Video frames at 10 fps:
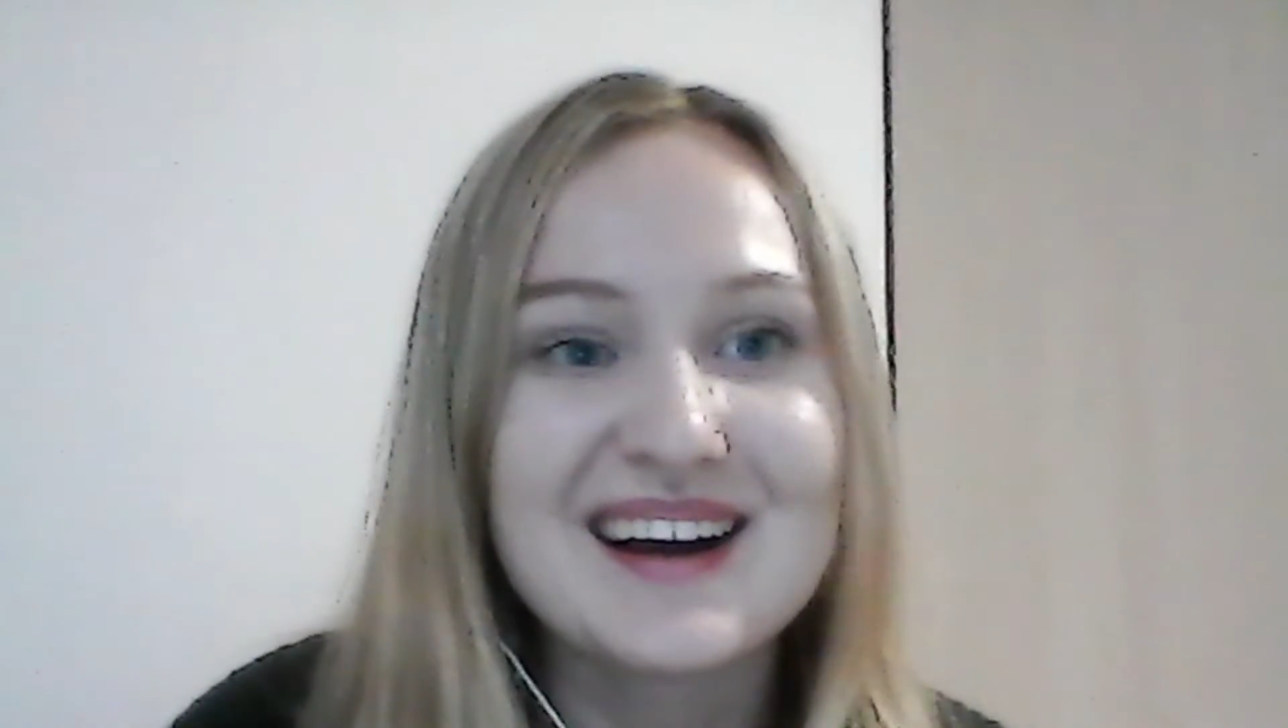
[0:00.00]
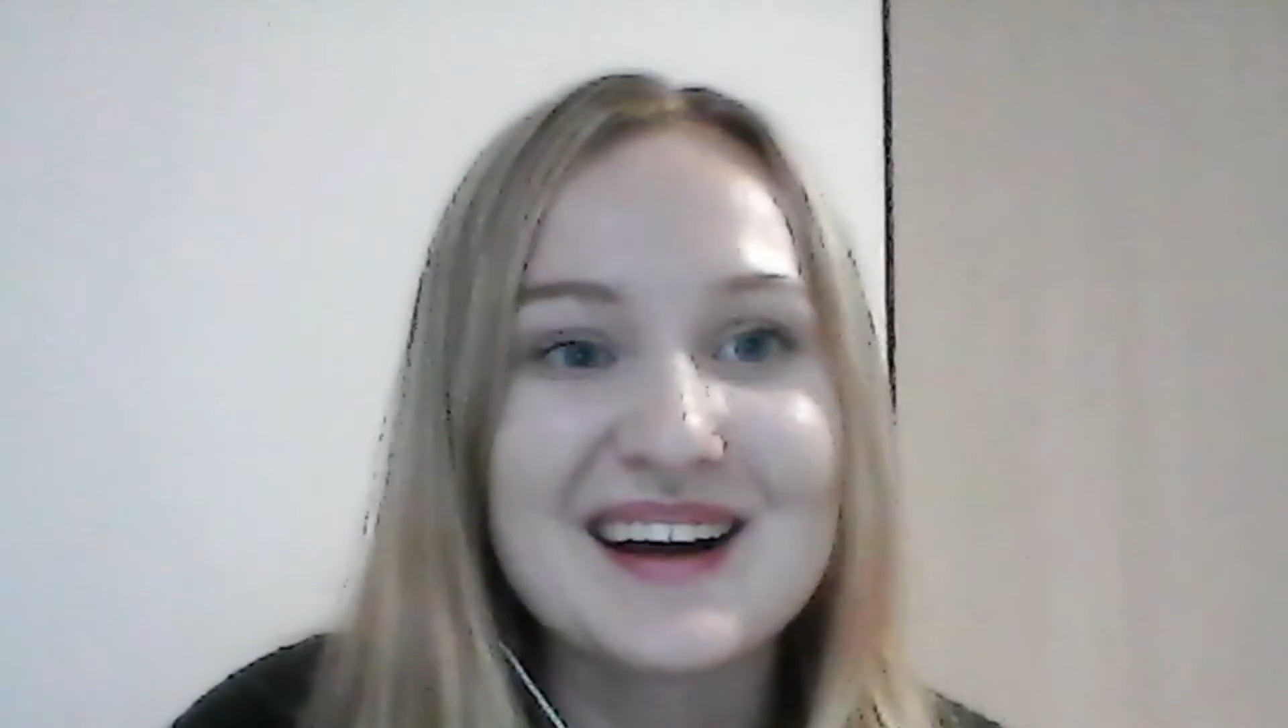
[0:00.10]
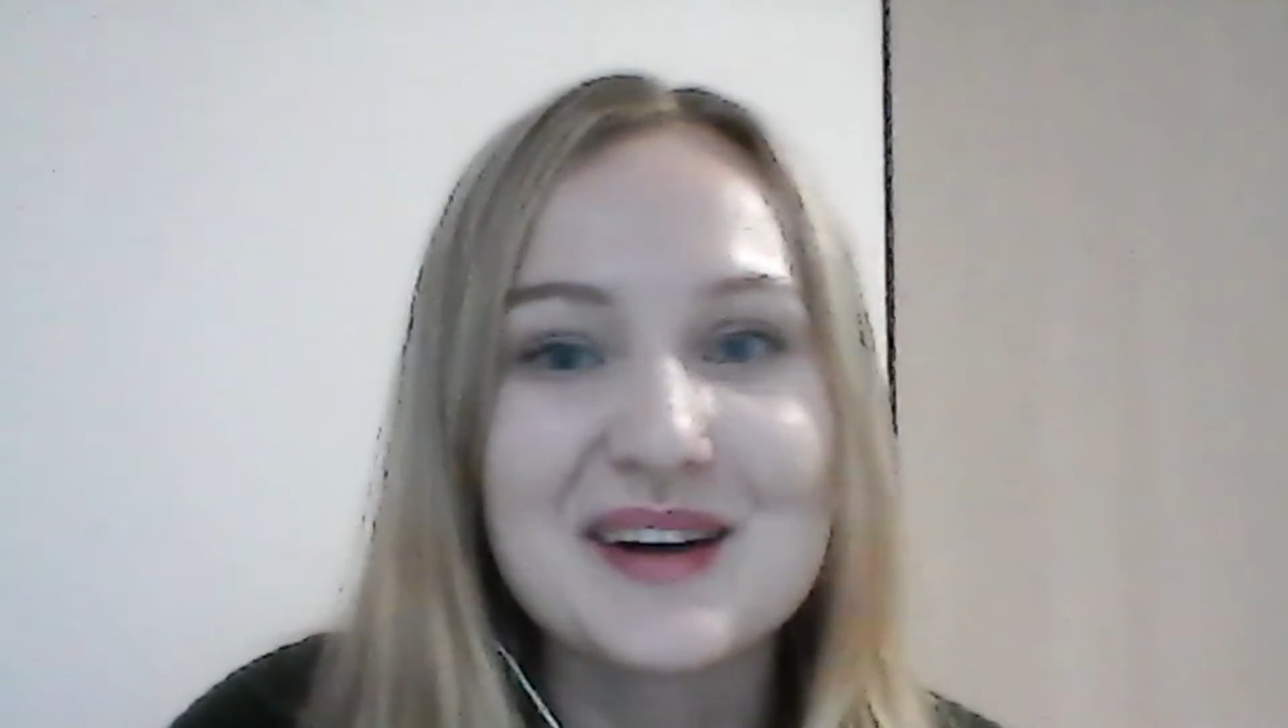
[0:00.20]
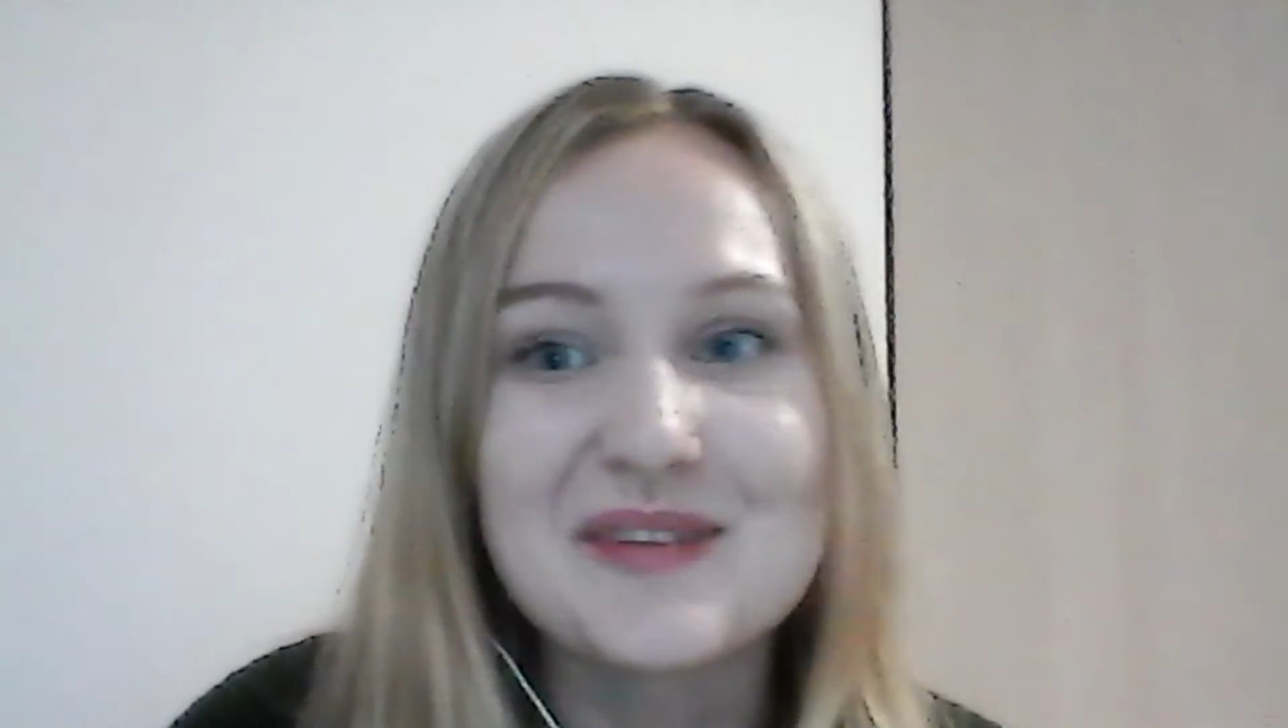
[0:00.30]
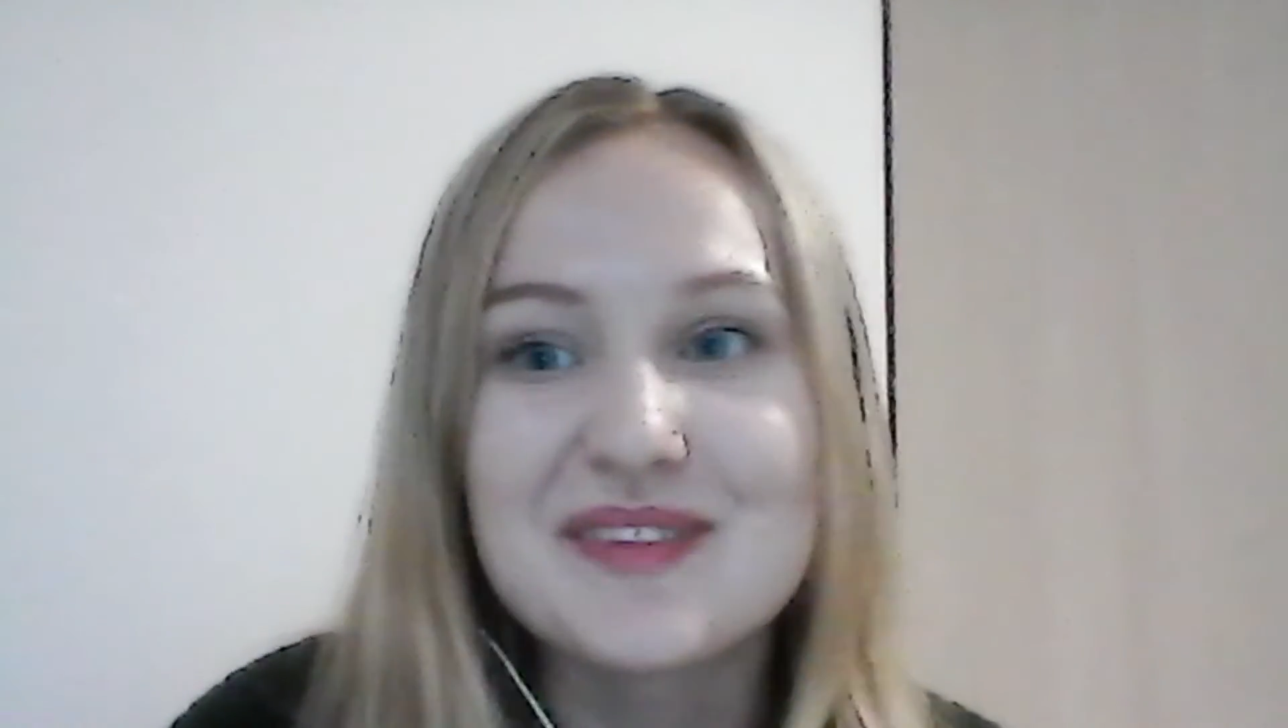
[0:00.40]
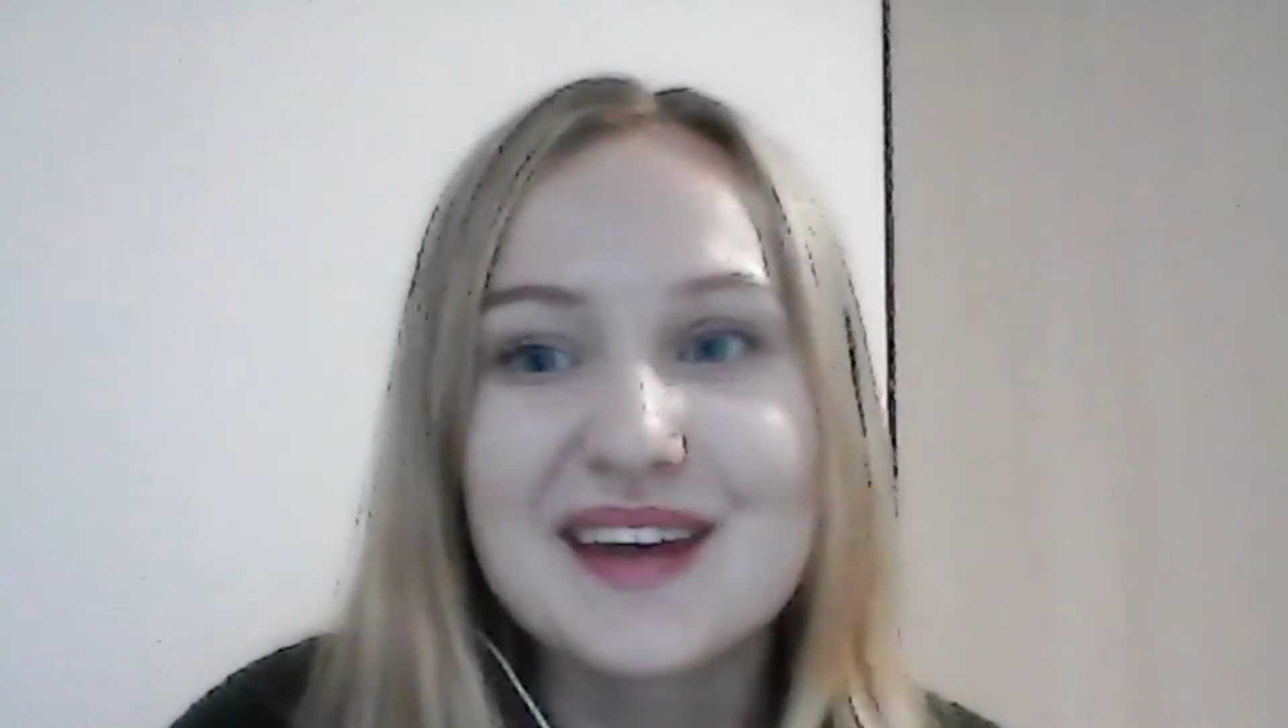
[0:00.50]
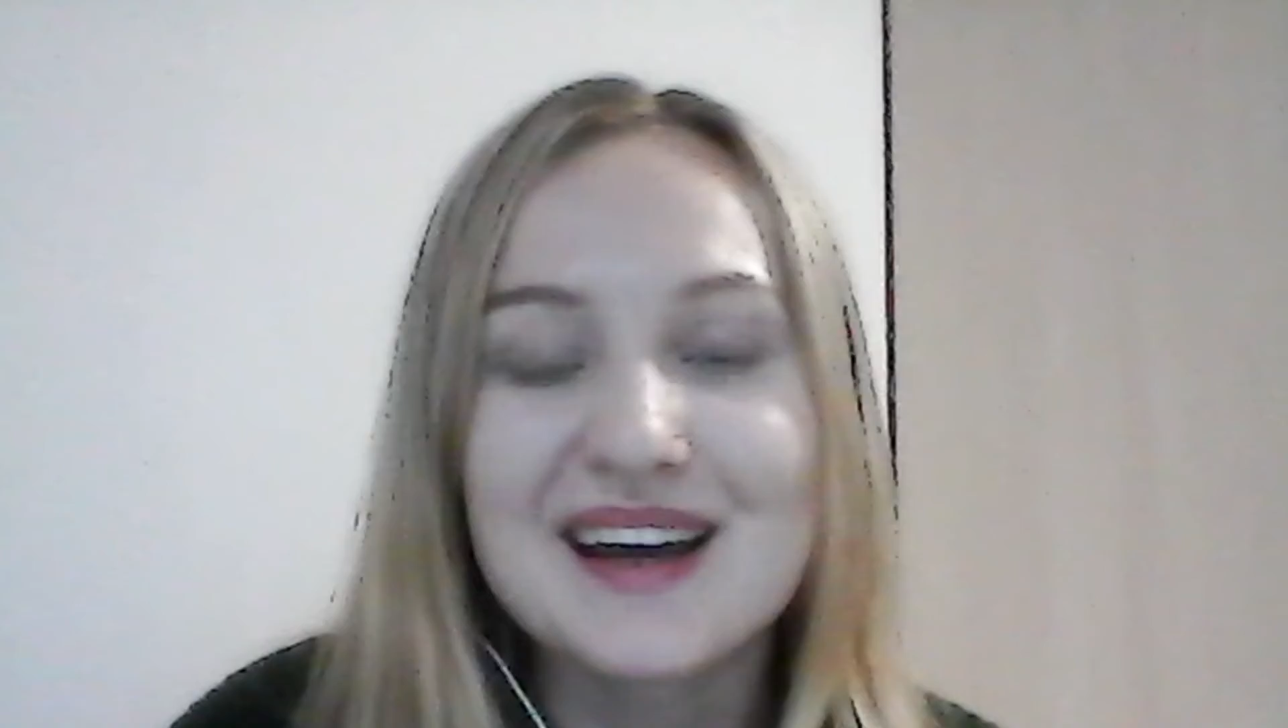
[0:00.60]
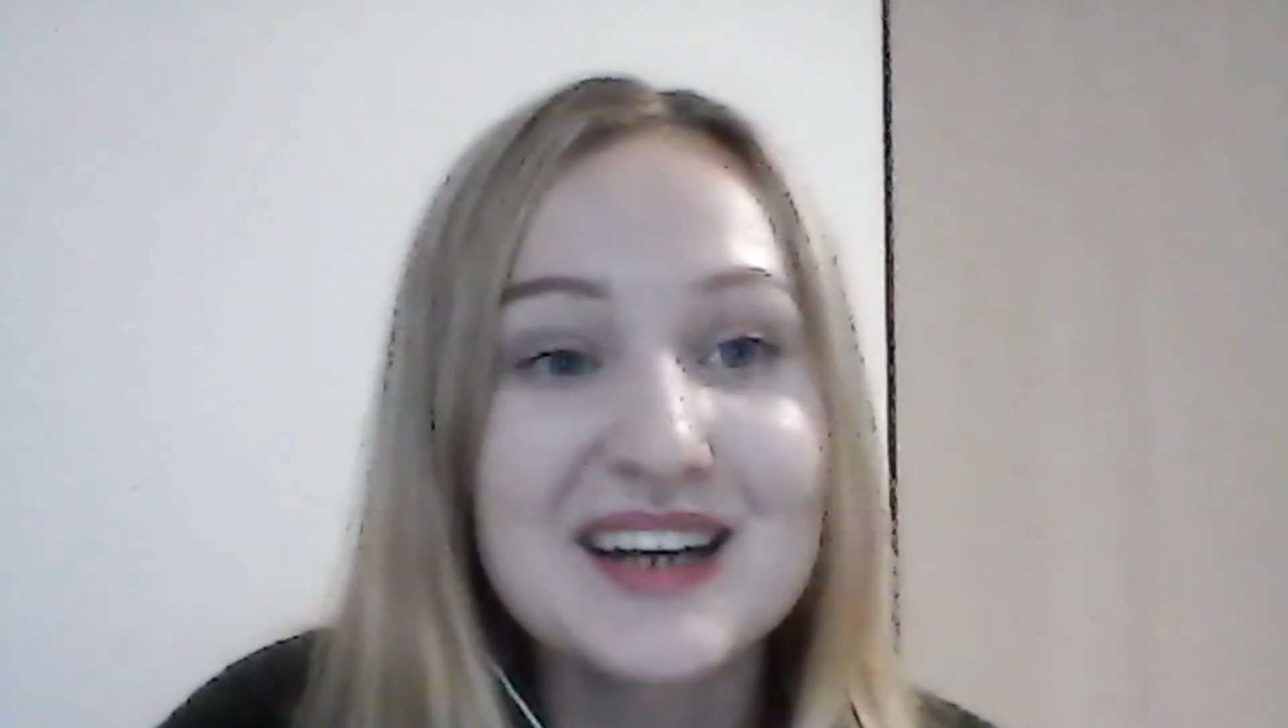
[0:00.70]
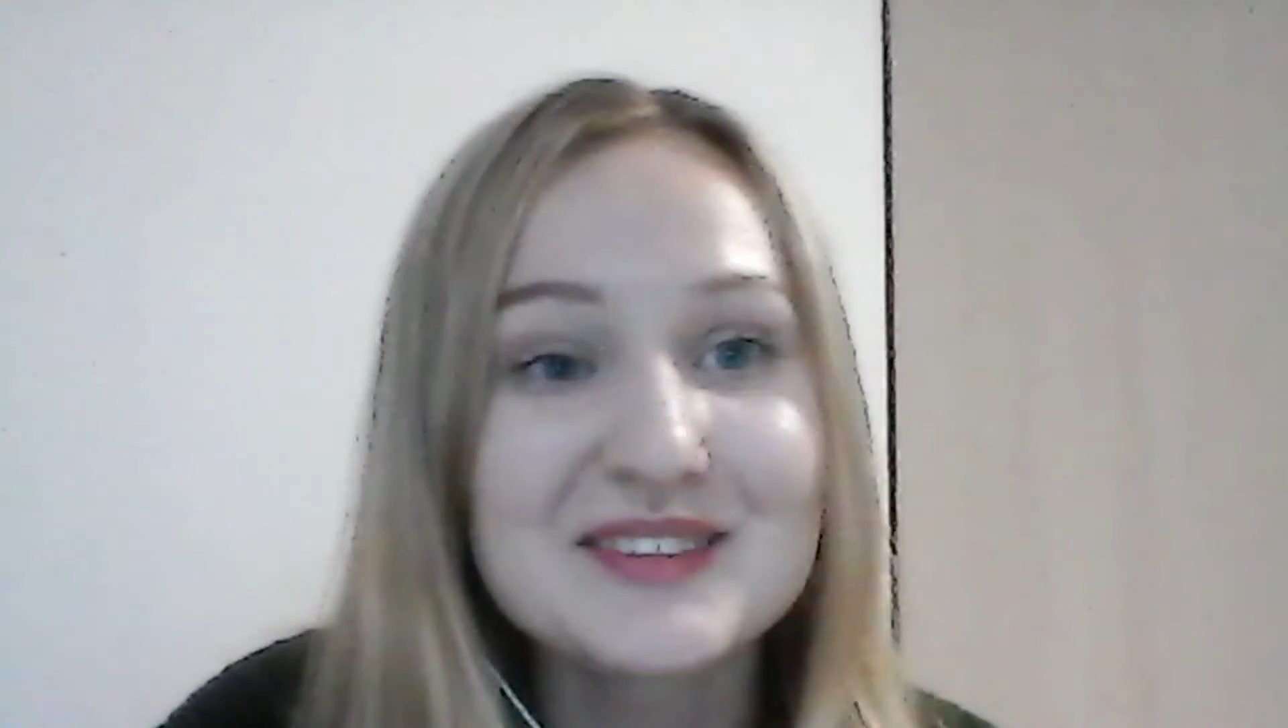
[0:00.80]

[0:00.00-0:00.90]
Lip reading: I